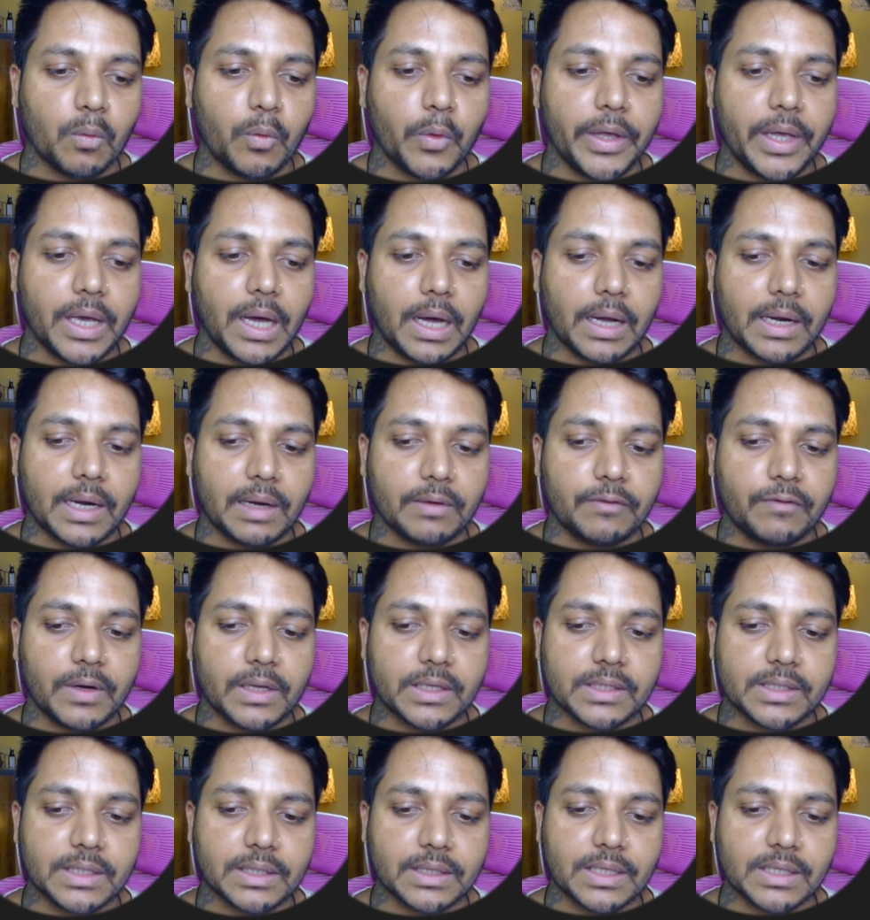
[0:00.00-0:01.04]
we are
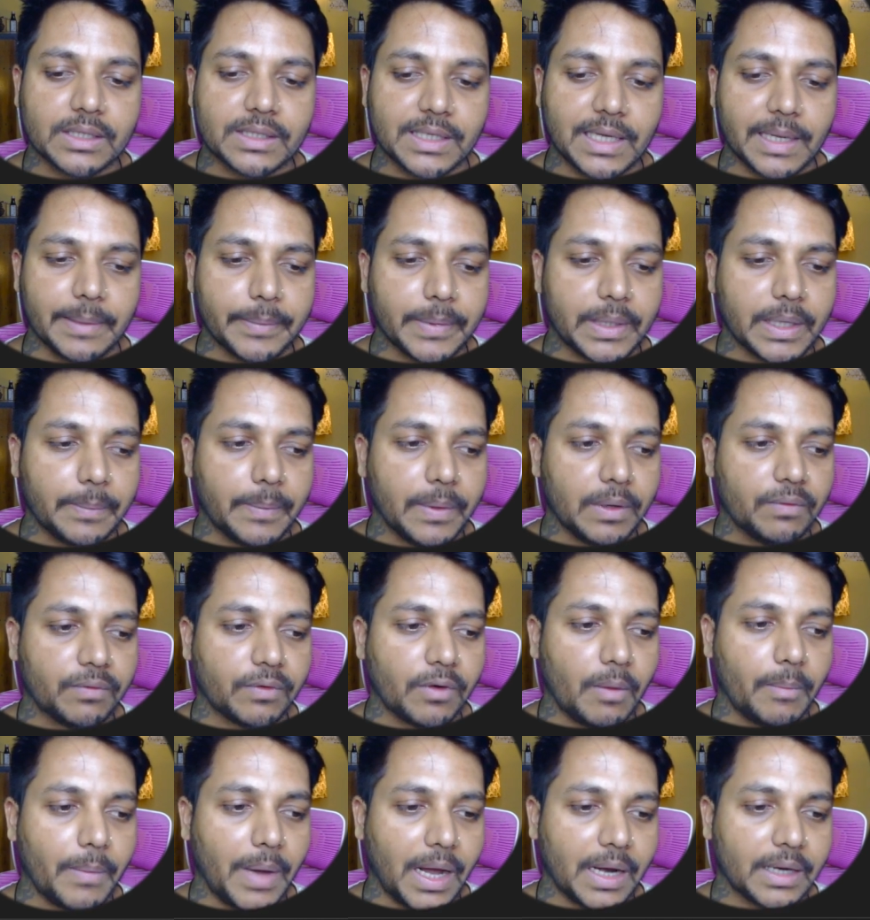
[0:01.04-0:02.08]
referencing the same table
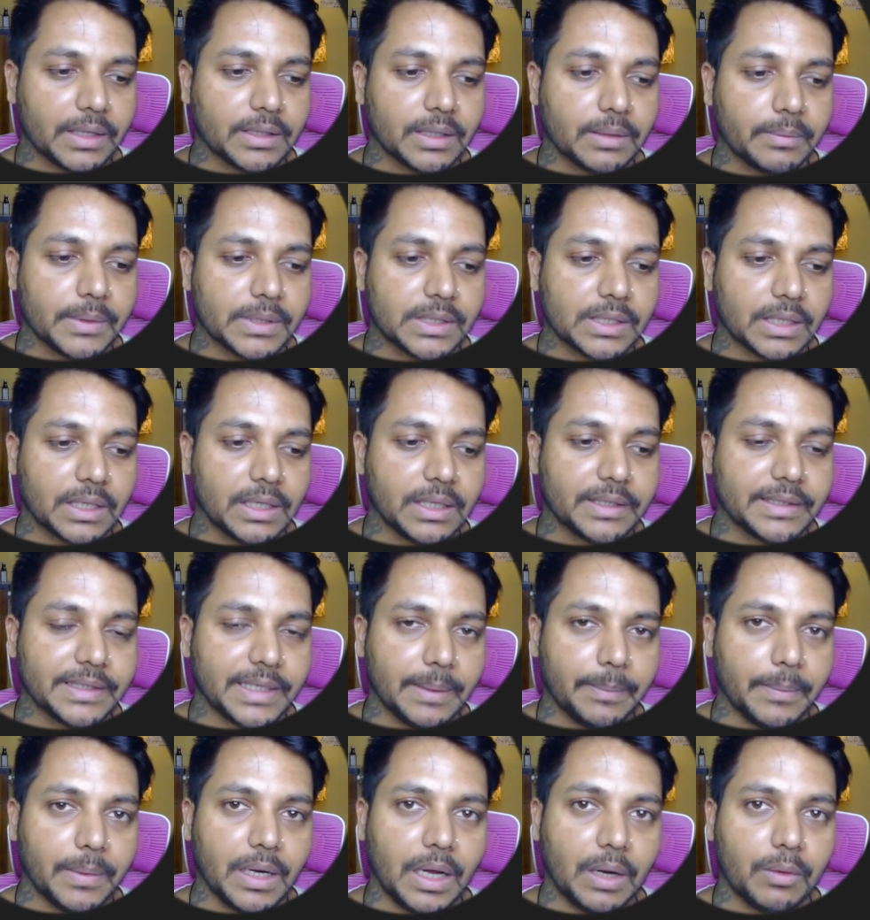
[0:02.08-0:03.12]
from another basically
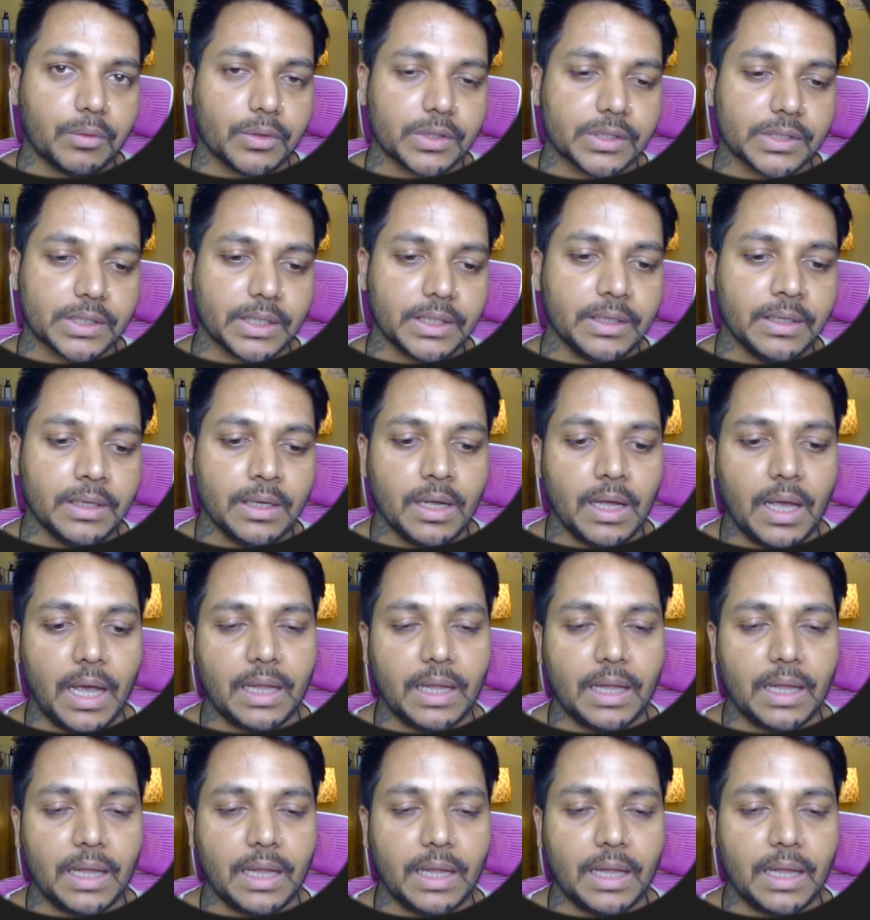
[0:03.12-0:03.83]
table, I would say,